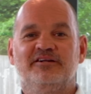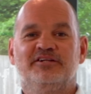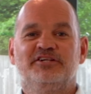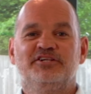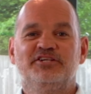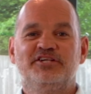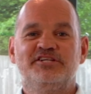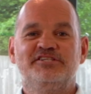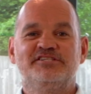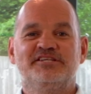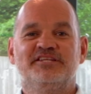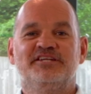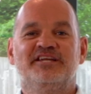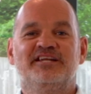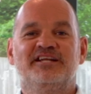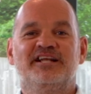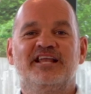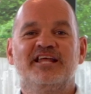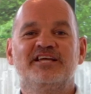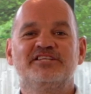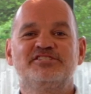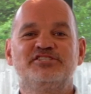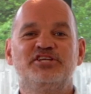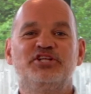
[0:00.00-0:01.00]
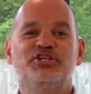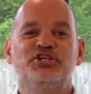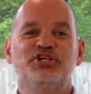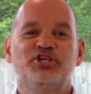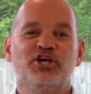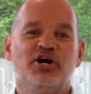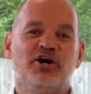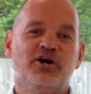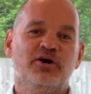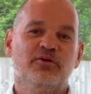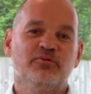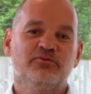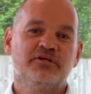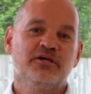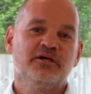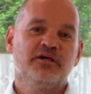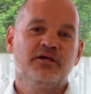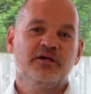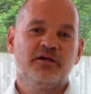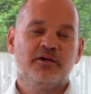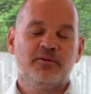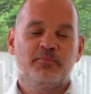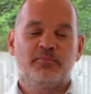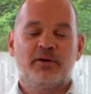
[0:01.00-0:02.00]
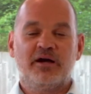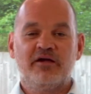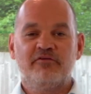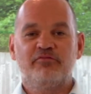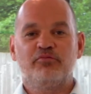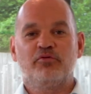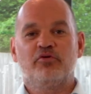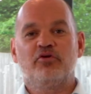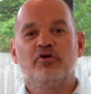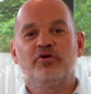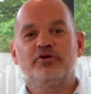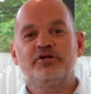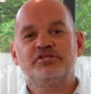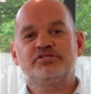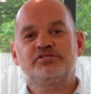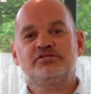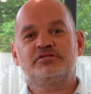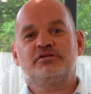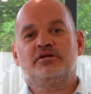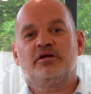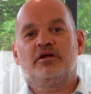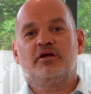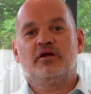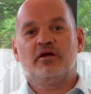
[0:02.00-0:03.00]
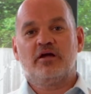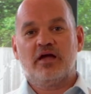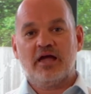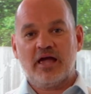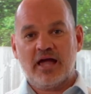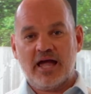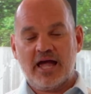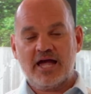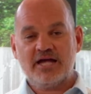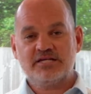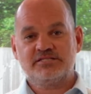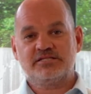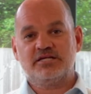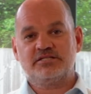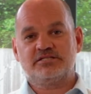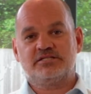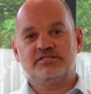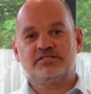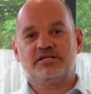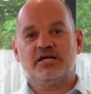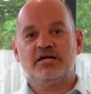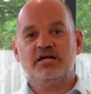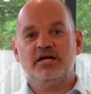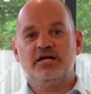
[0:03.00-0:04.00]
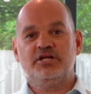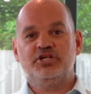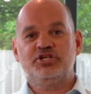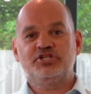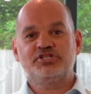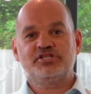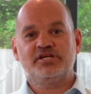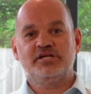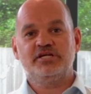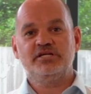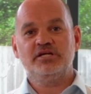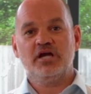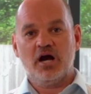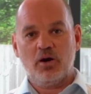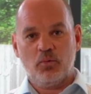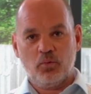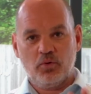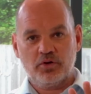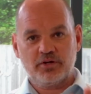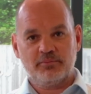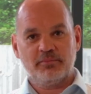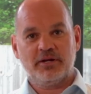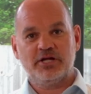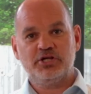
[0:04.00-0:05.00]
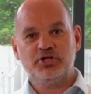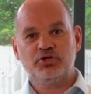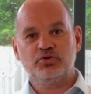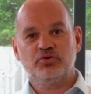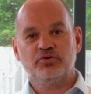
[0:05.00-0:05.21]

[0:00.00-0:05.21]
she's a neglected child, but if we're honest, as us as AHT, I want to make sure